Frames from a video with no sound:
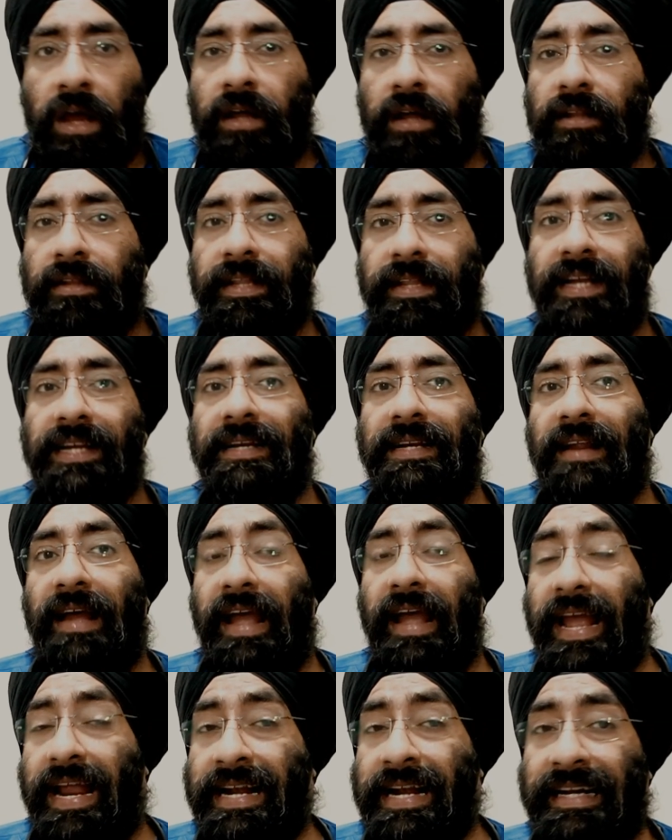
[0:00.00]
Then
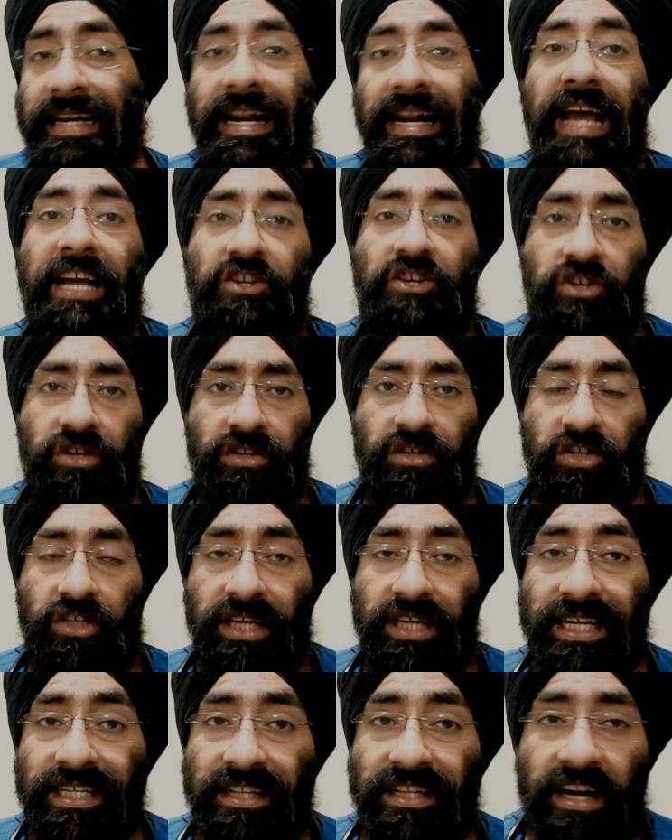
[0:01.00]
interactions.
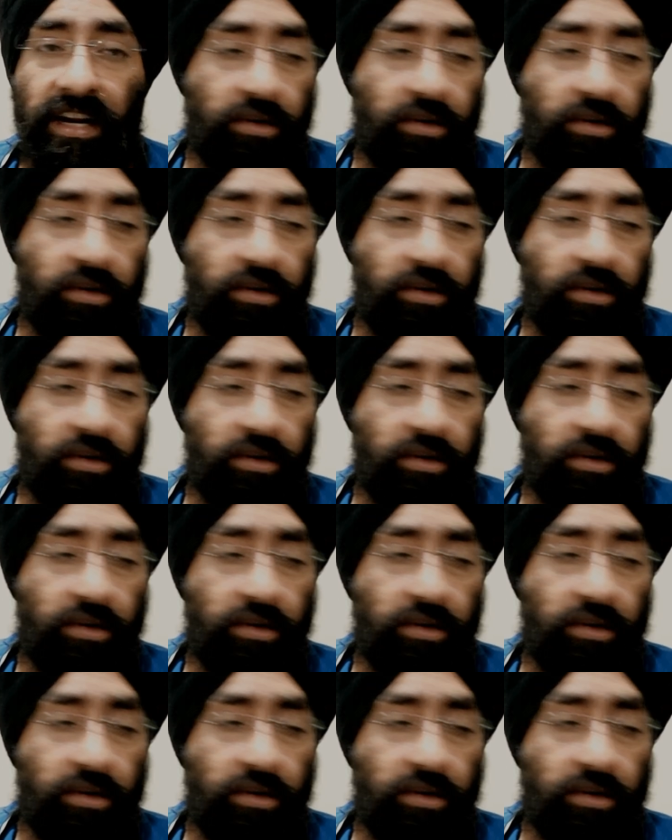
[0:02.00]
Yes, there are